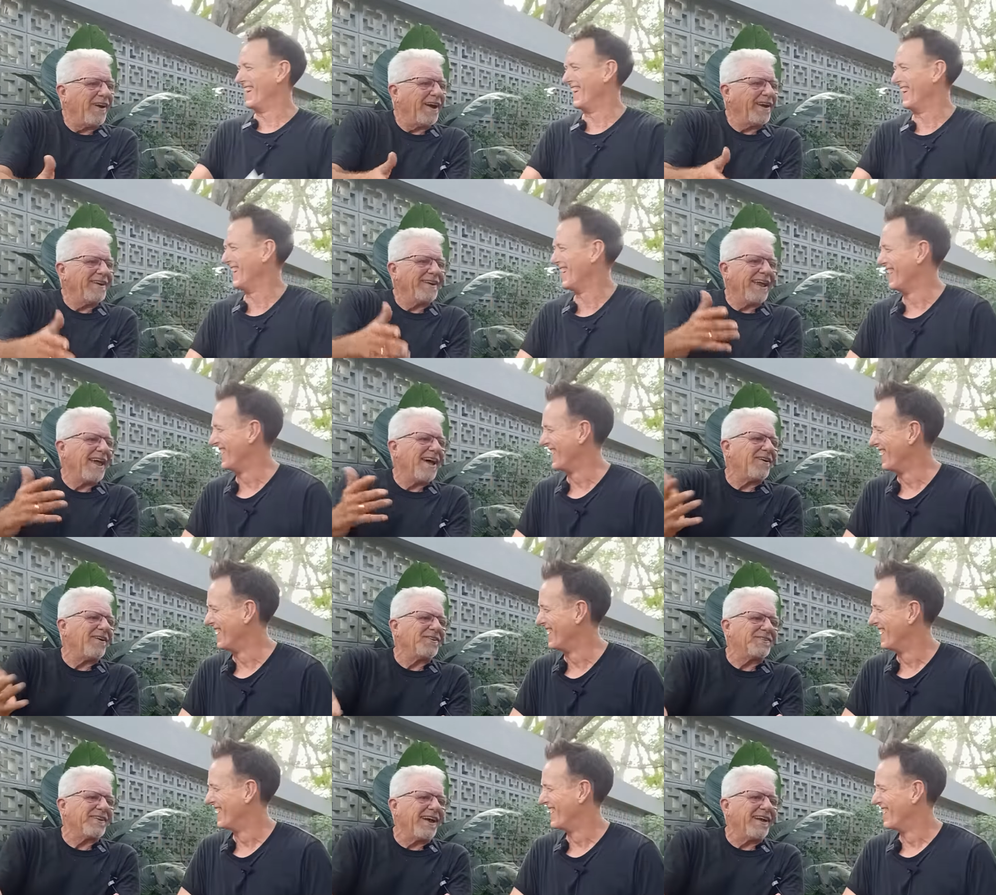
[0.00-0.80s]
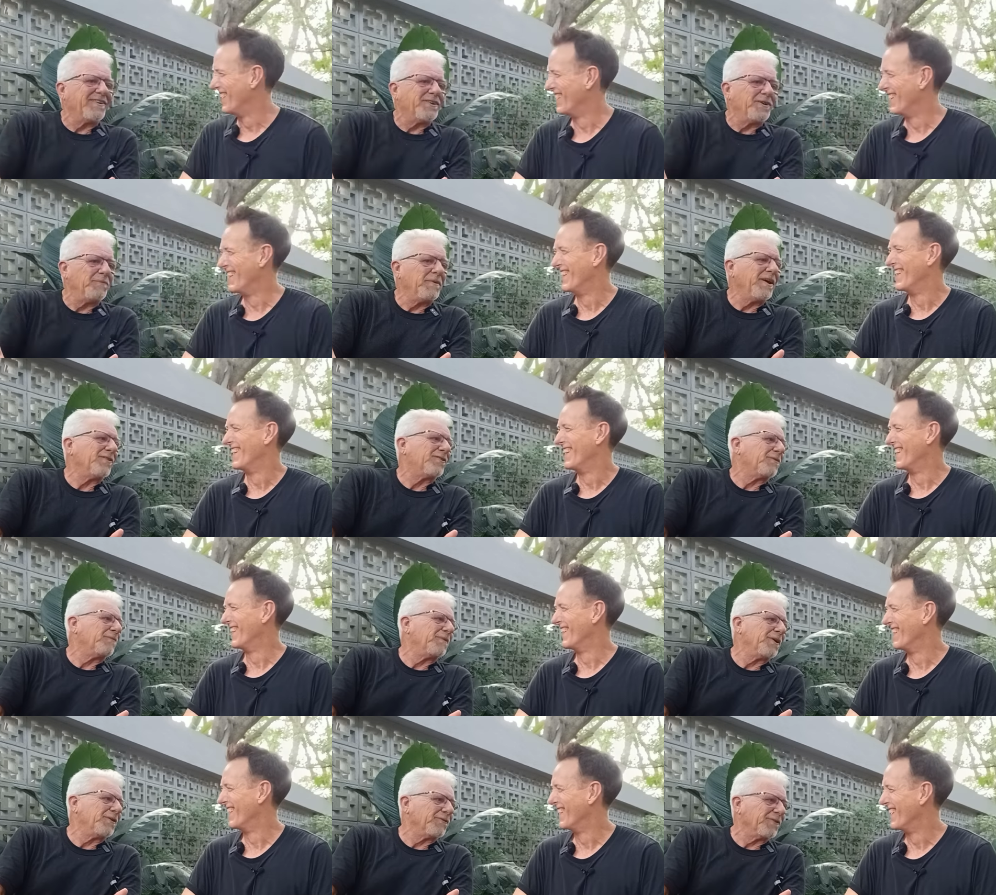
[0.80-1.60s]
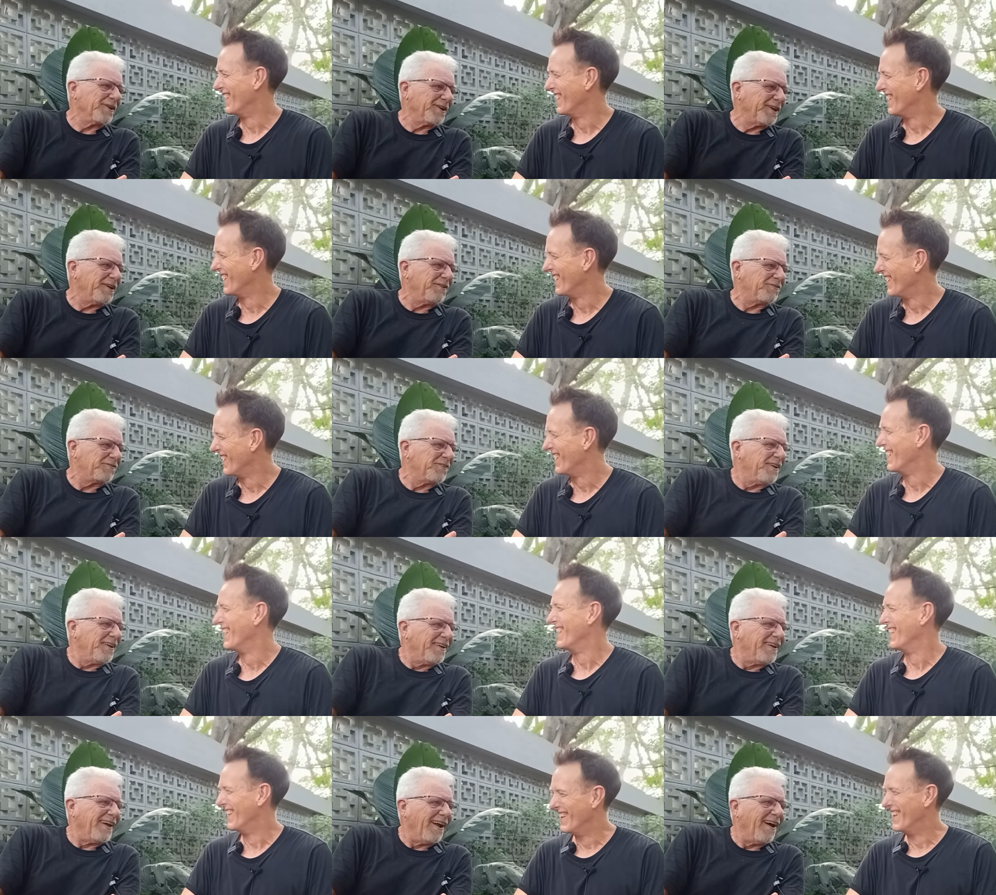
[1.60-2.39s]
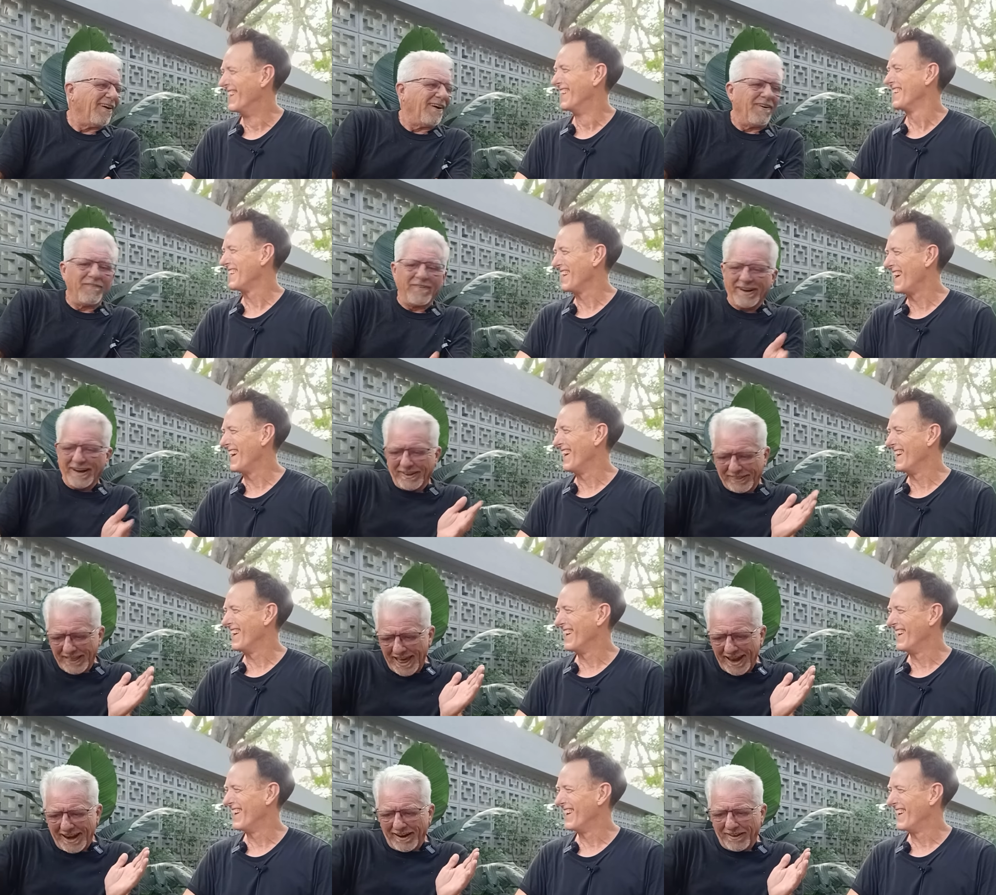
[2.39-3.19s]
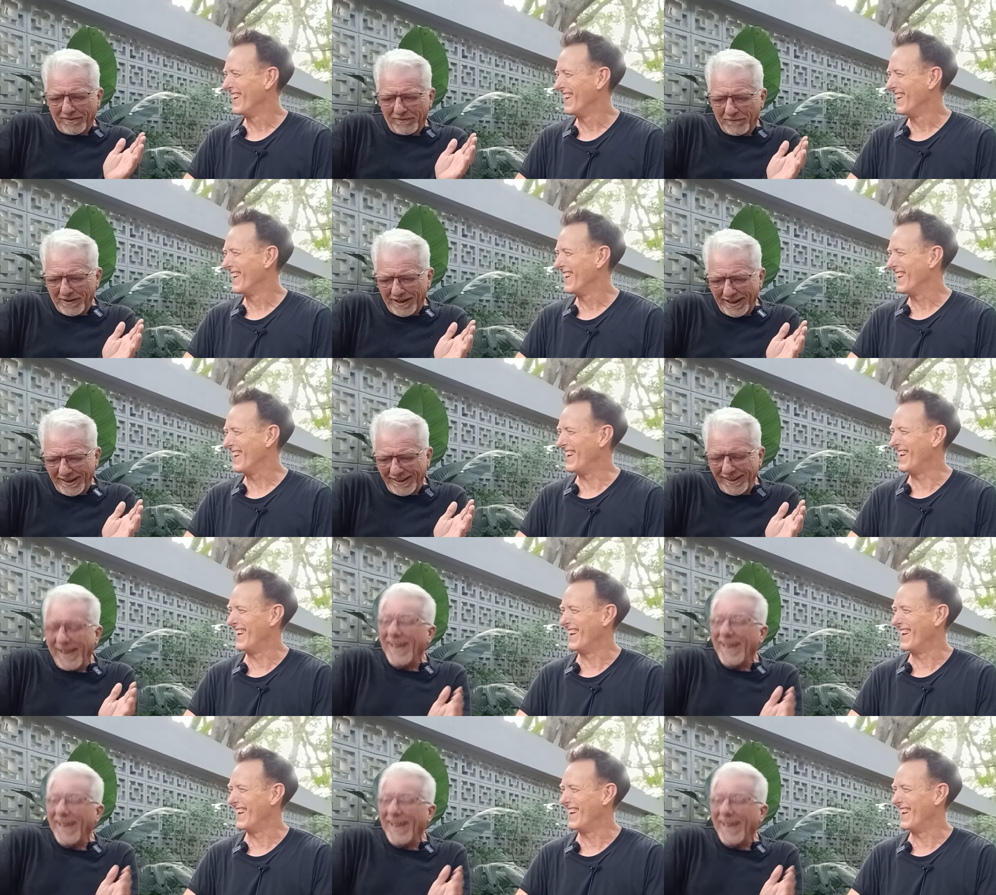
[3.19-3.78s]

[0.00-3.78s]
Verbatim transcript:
Speaker 1: right now it's like to me it's a big relief. You know, oh, we yeah. got that out of the way.